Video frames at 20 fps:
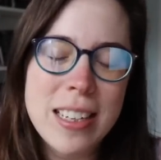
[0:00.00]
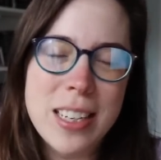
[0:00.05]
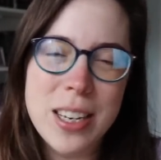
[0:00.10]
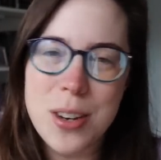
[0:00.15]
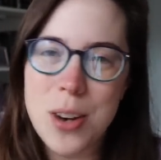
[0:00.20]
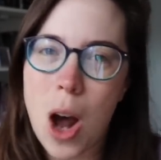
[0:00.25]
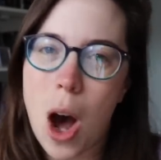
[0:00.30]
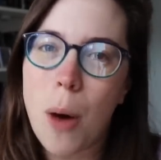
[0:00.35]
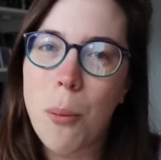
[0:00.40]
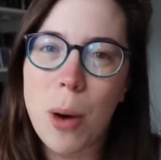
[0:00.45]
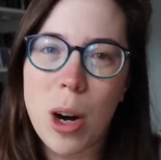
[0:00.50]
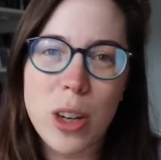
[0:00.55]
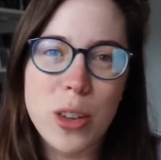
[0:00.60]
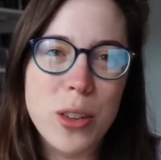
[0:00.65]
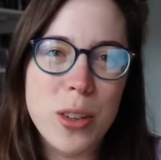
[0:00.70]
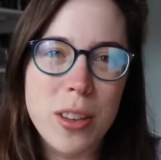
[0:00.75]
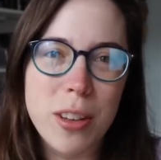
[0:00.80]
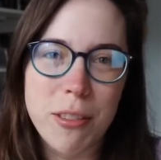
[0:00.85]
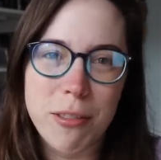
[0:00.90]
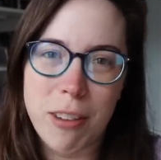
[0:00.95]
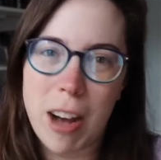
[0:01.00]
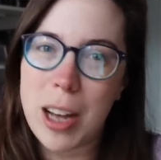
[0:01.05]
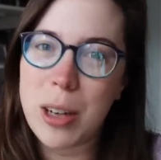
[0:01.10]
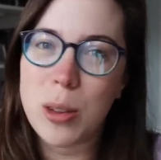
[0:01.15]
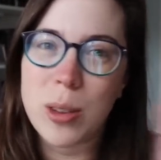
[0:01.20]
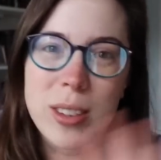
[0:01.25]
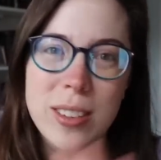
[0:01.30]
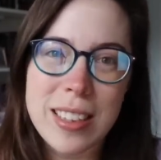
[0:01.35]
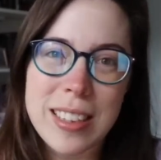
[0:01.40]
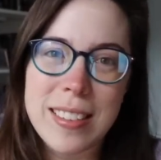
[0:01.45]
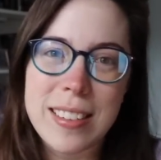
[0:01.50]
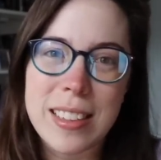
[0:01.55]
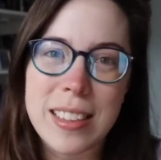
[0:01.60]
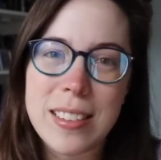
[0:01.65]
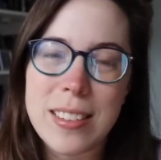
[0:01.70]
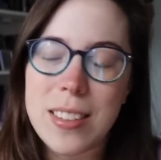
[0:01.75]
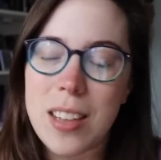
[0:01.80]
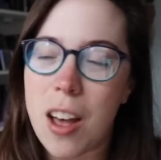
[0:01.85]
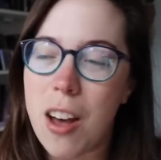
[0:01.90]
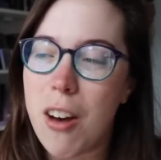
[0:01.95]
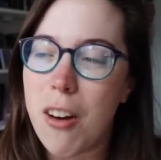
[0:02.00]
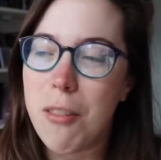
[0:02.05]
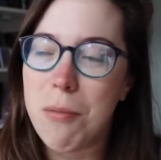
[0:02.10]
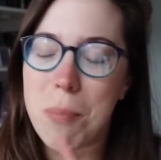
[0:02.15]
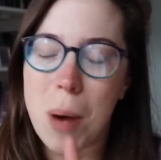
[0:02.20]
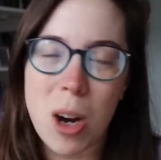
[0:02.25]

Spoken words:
did not watch the final seasons of